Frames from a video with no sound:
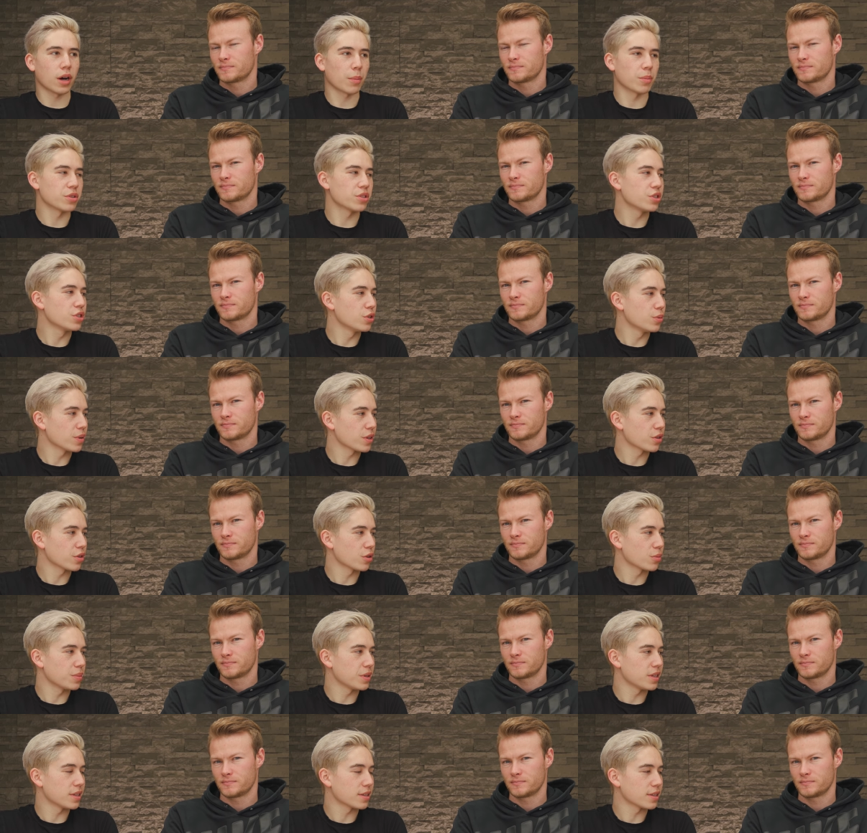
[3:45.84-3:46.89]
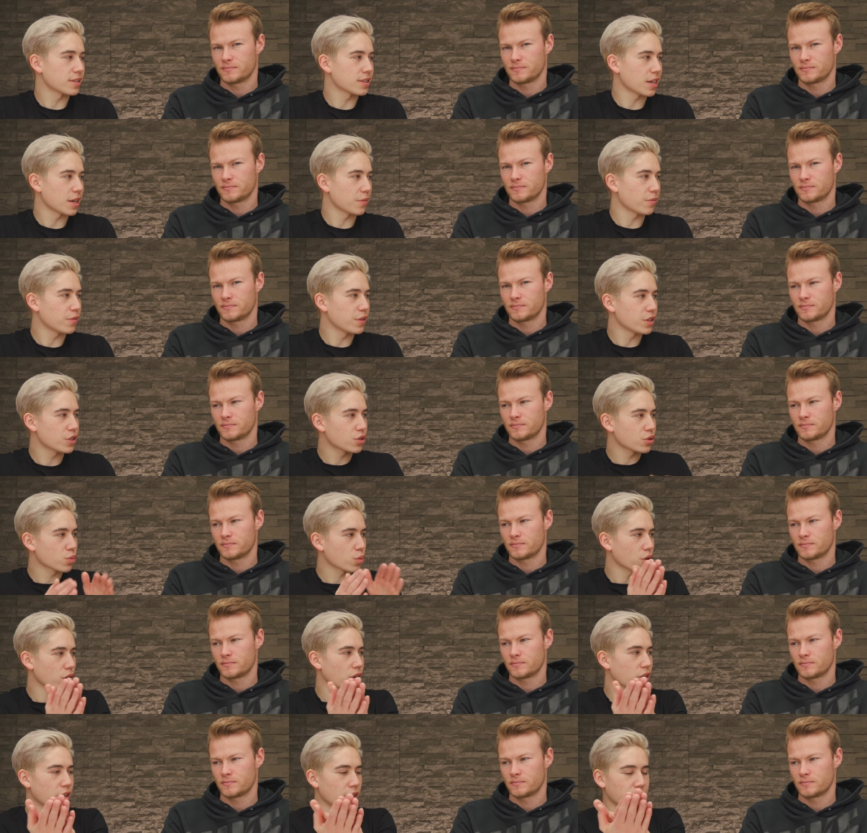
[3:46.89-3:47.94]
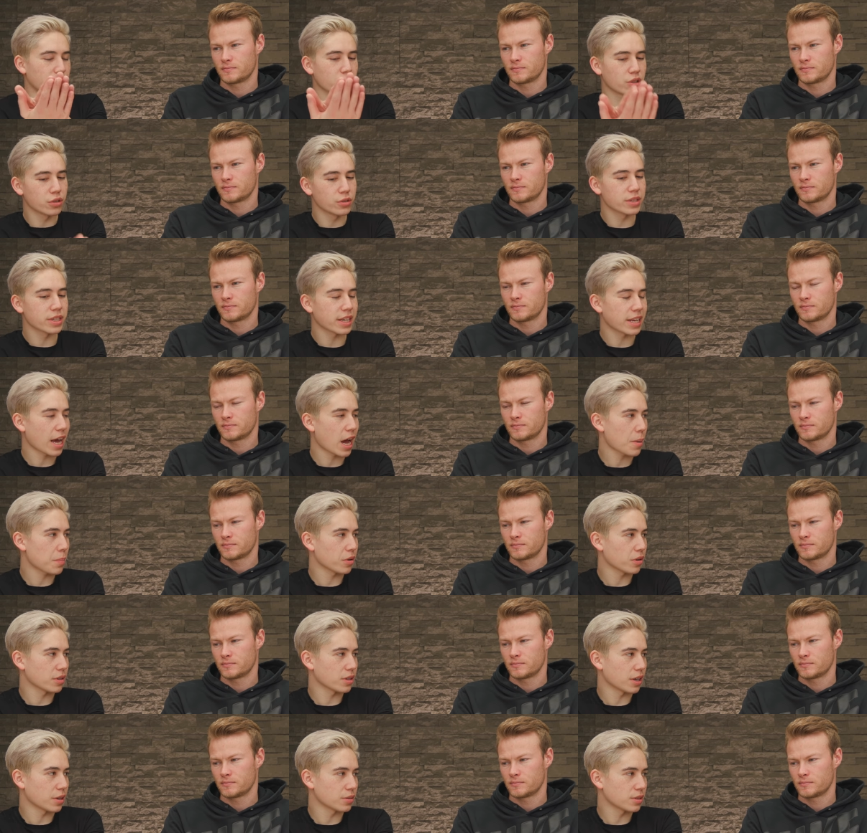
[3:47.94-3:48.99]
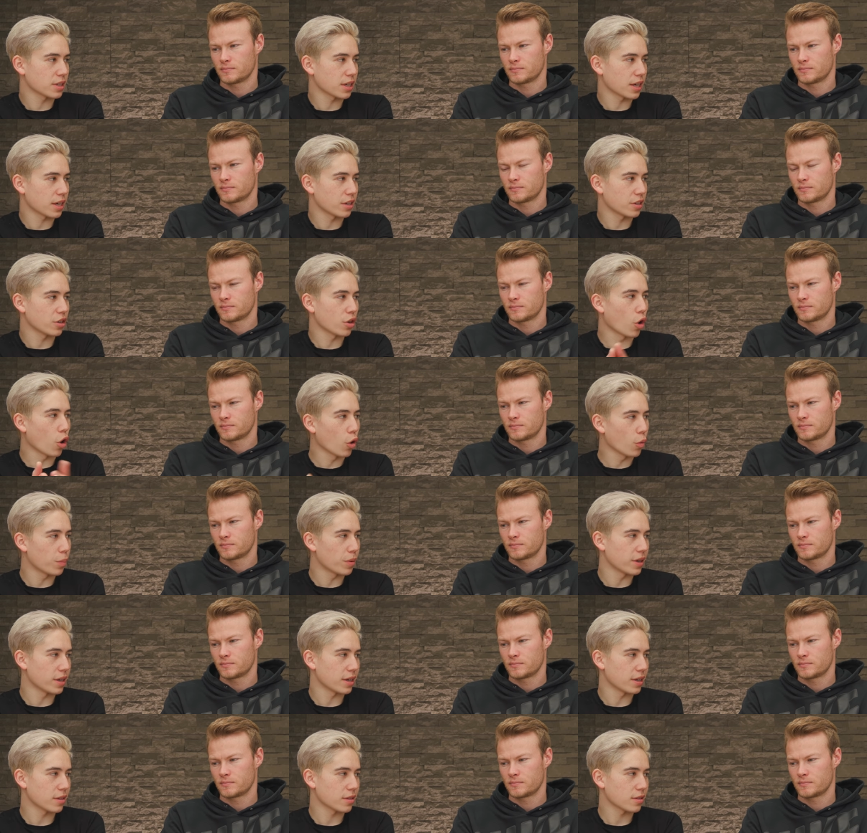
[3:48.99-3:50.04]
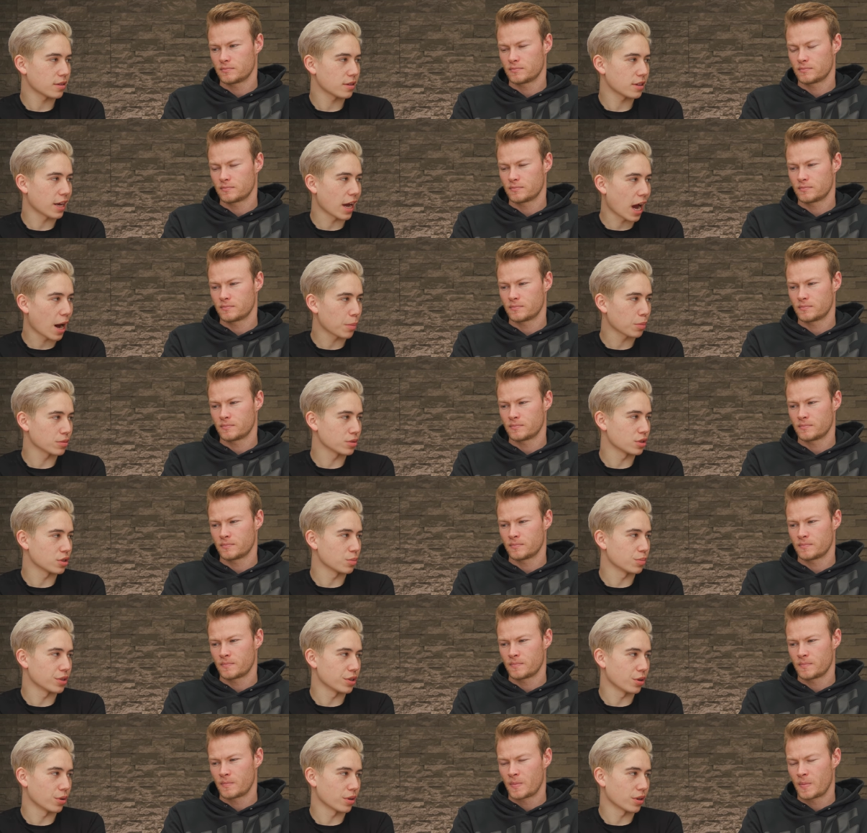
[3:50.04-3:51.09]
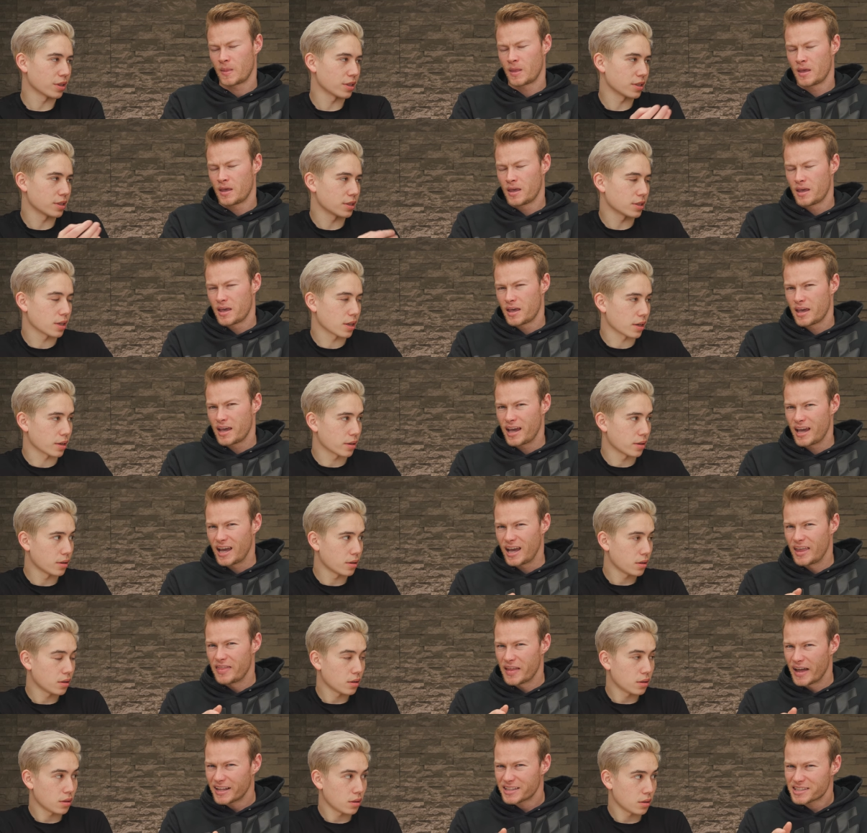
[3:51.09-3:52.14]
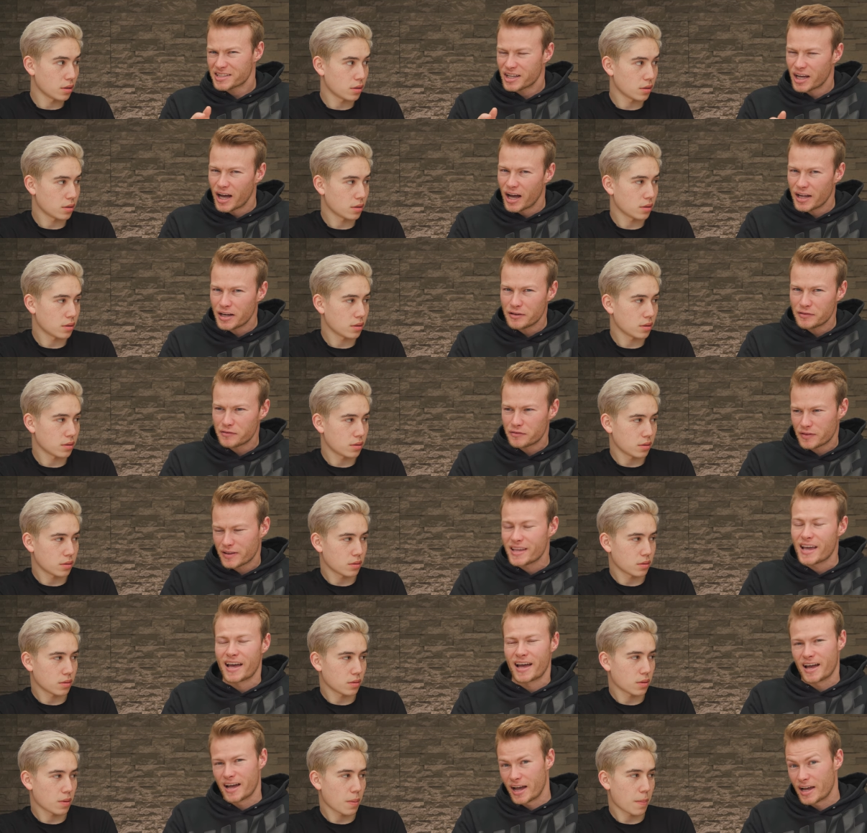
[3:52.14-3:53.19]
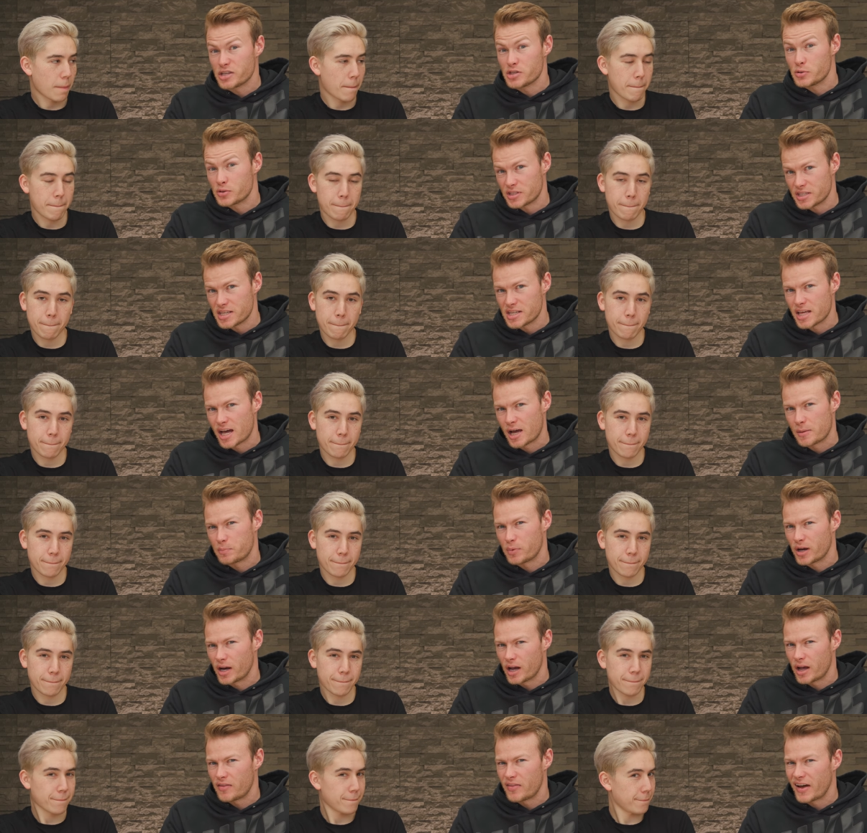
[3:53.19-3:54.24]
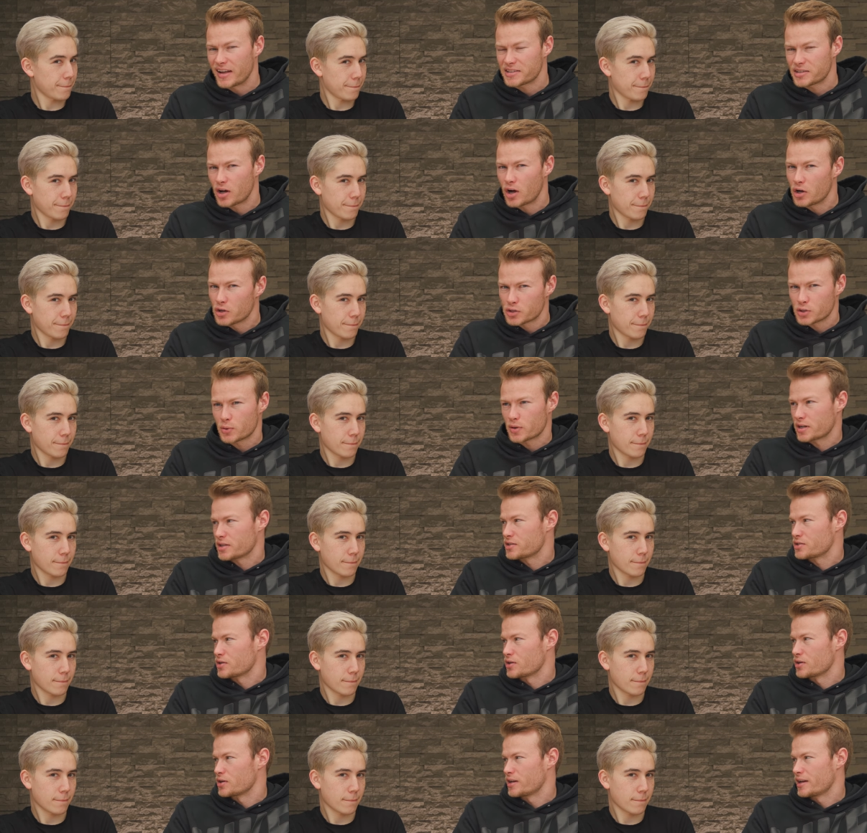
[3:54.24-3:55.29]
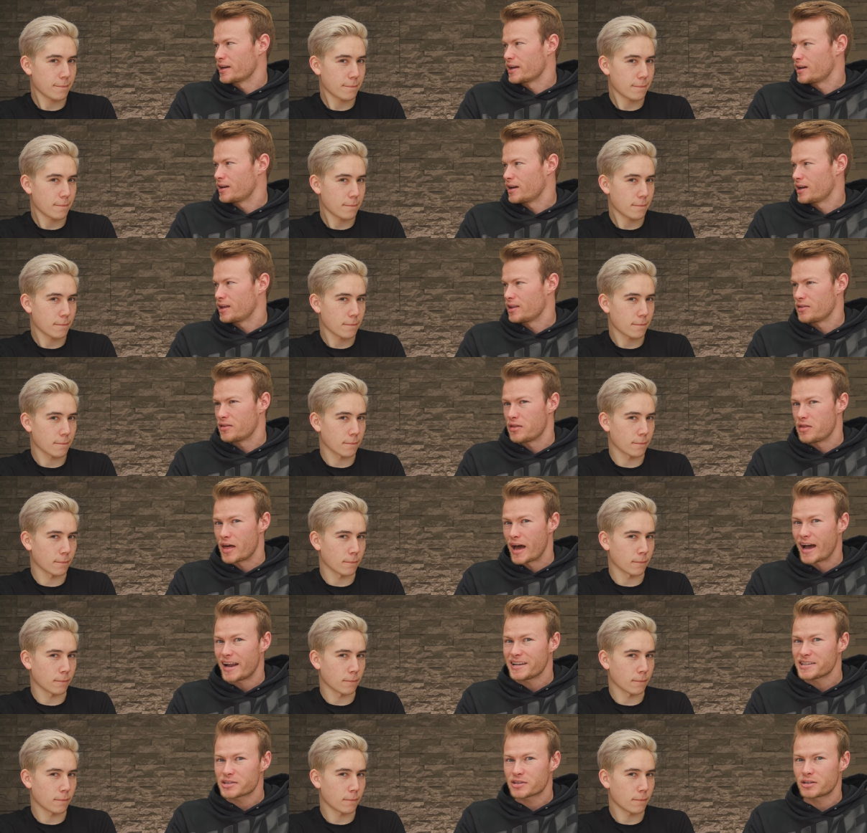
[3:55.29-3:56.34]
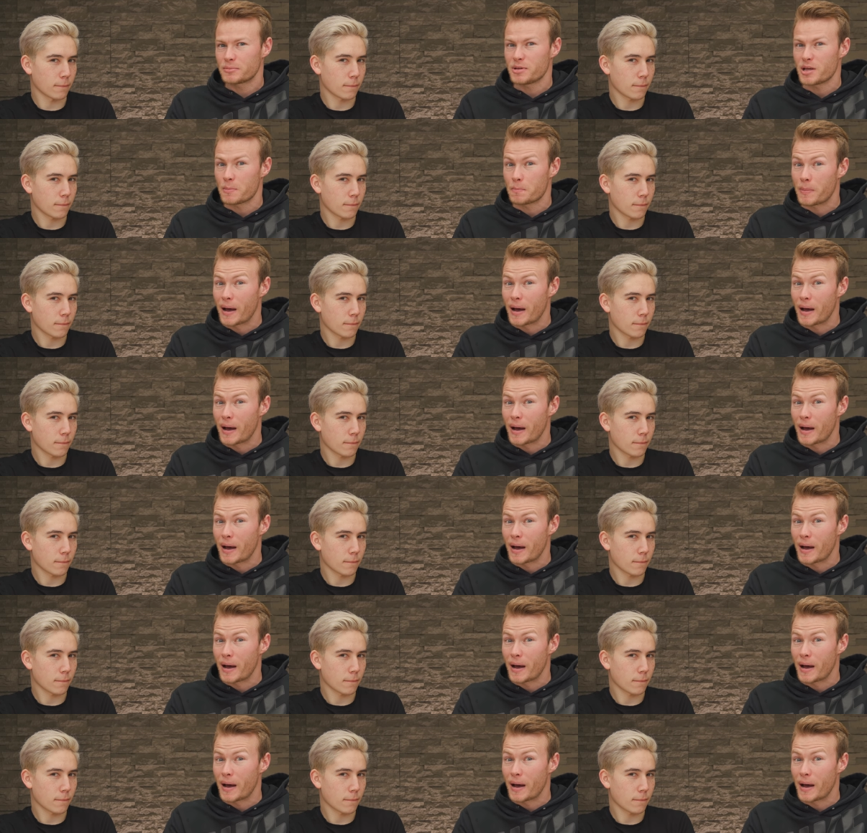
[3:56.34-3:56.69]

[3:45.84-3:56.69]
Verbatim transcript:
Speaker 1: I'm assuming there'd be the same features where if you're using an app on the outside, you open it, the app will still be going on the inside.
Speaker 2: And that's kind of, yeah, you see that, but that's also a concern. Mm. That is going to be a